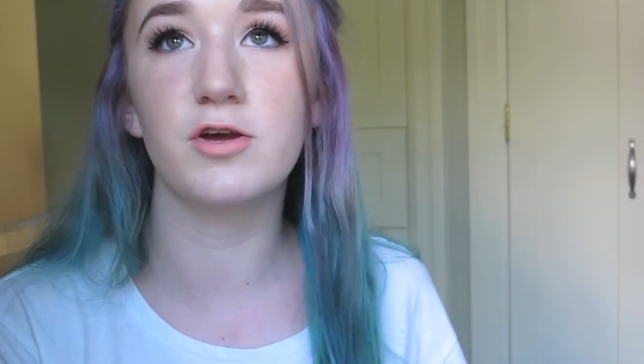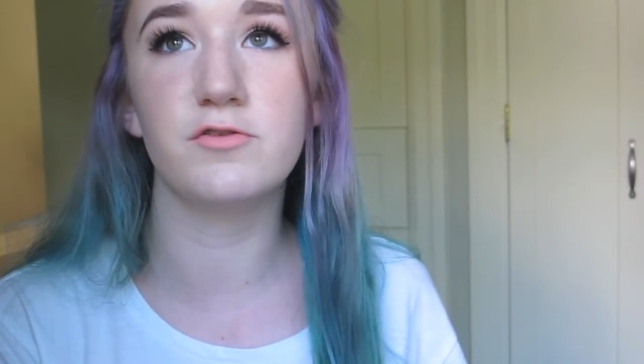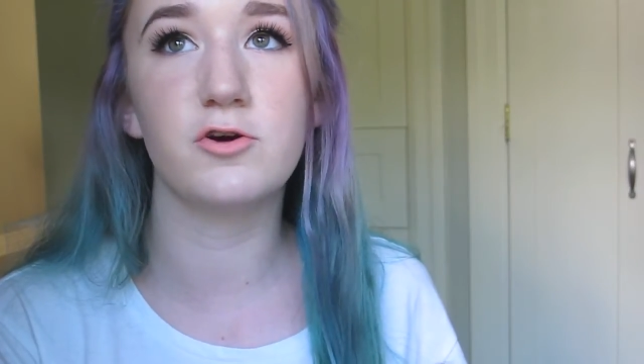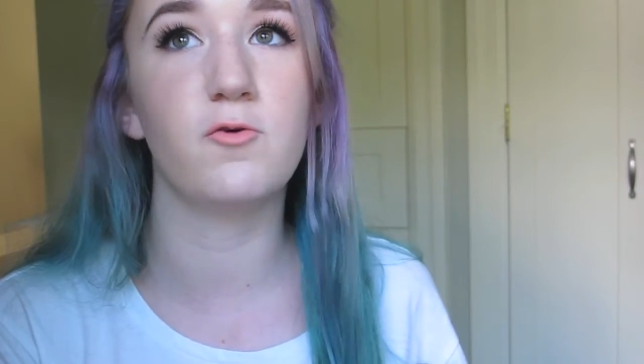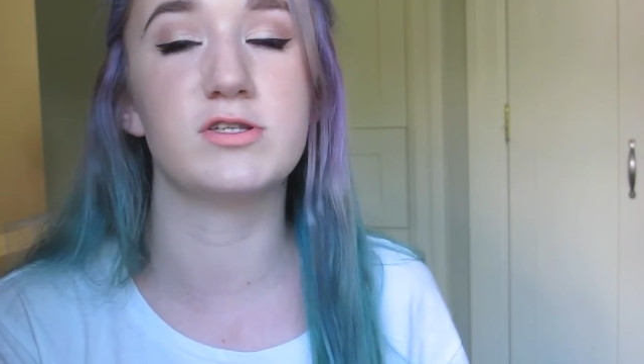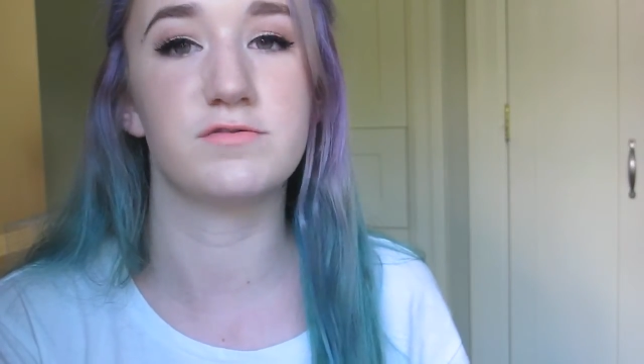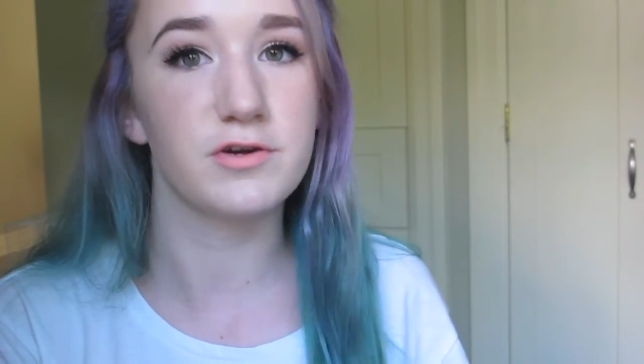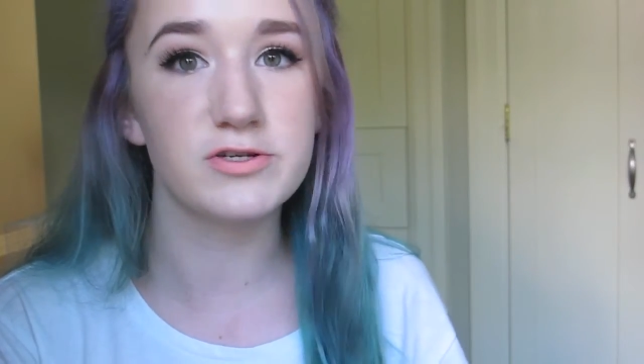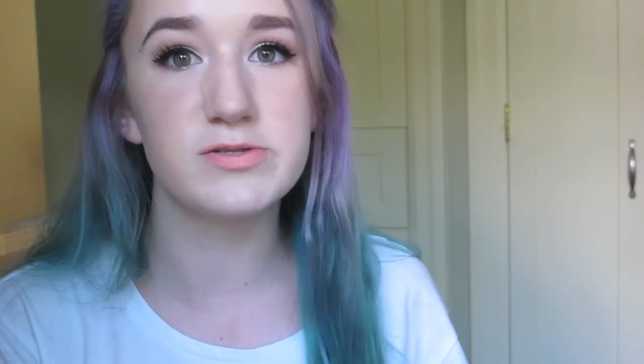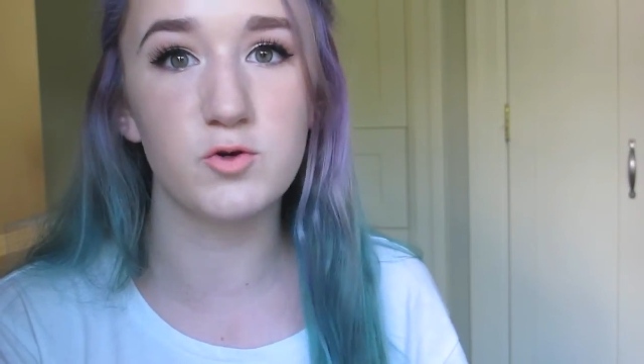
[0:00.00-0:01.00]
even though it wasn't
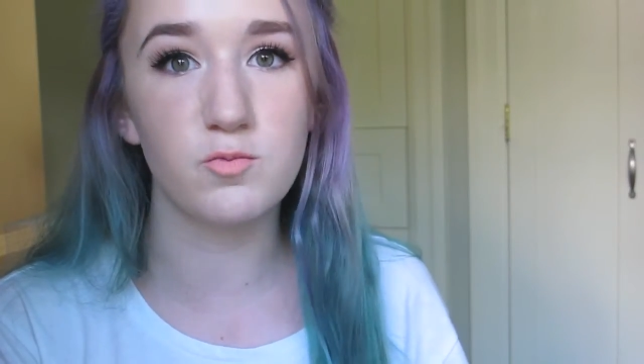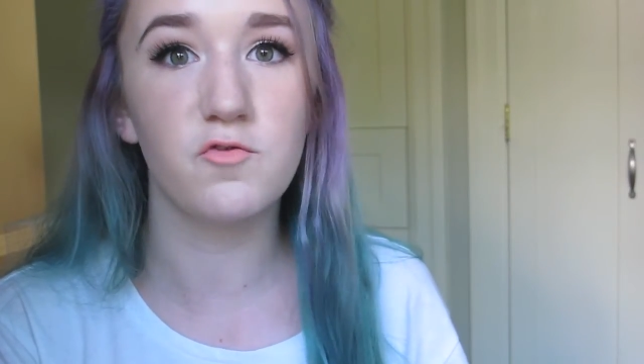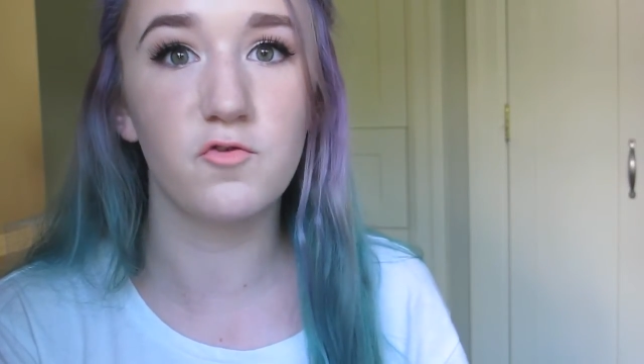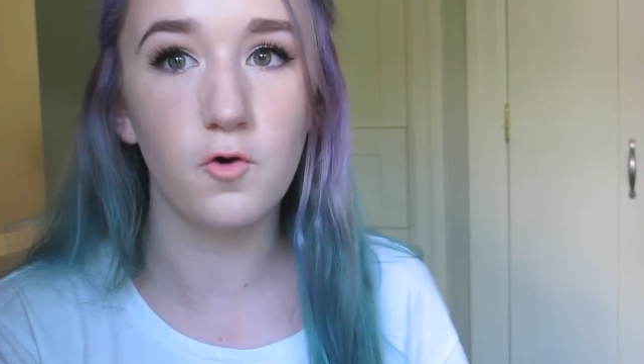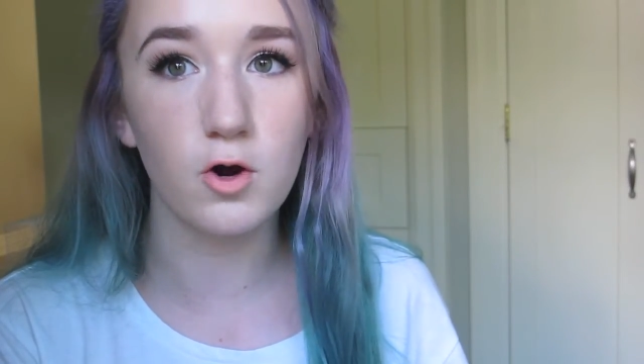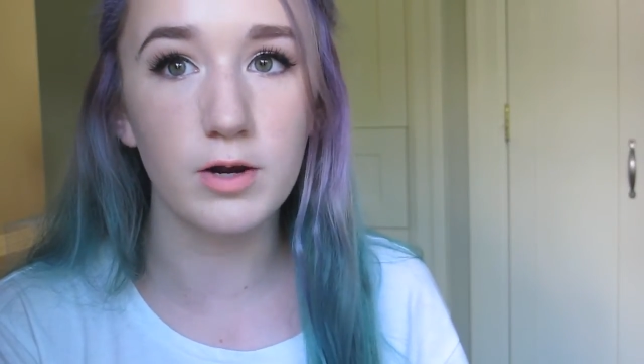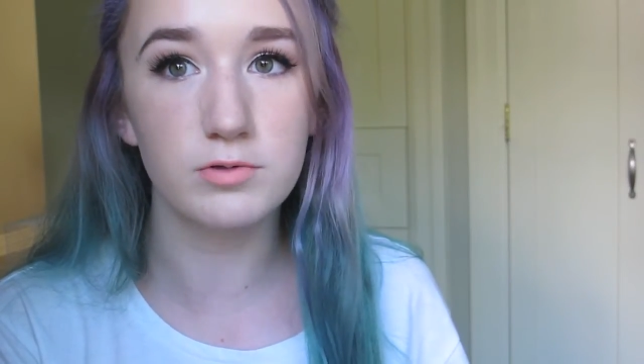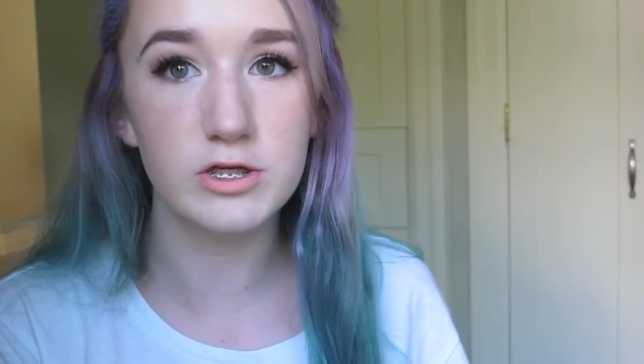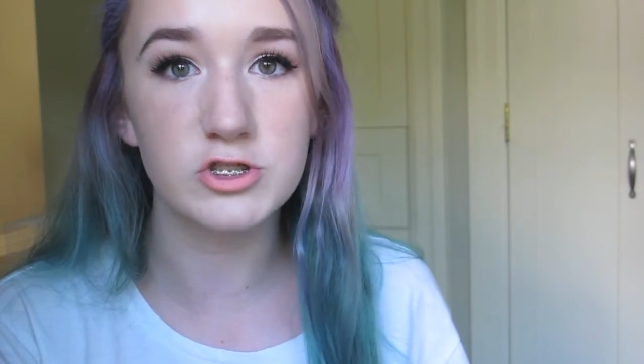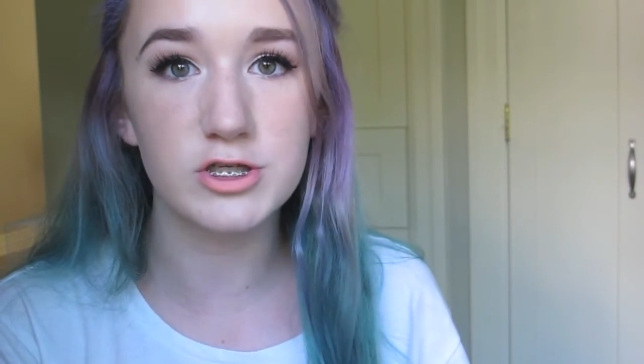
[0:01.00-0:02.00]
very smooth before I
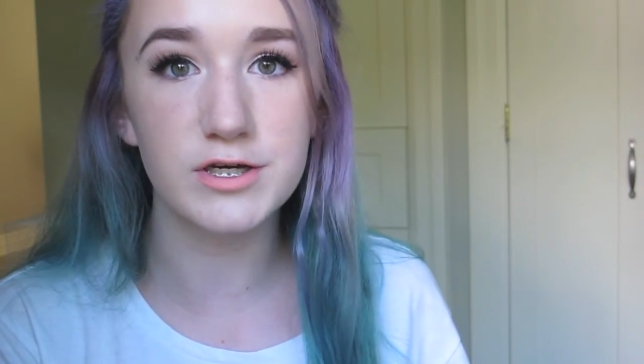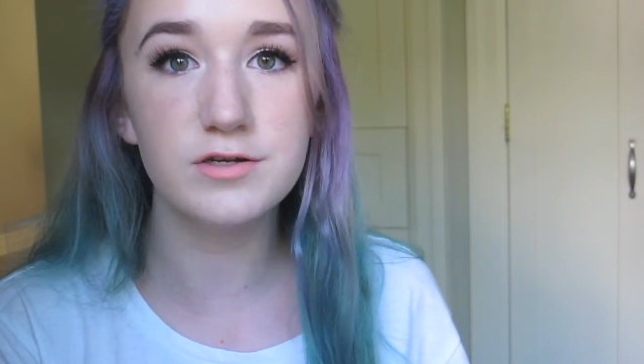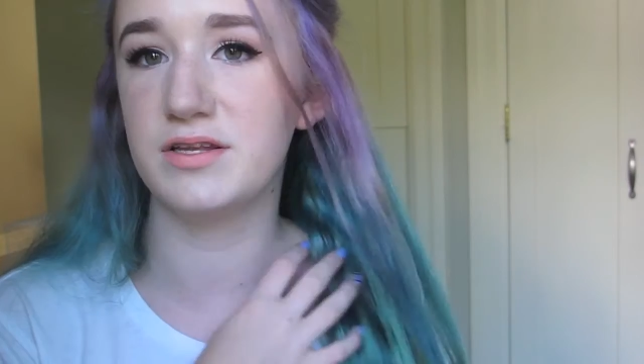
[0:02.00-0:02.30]
bleached it.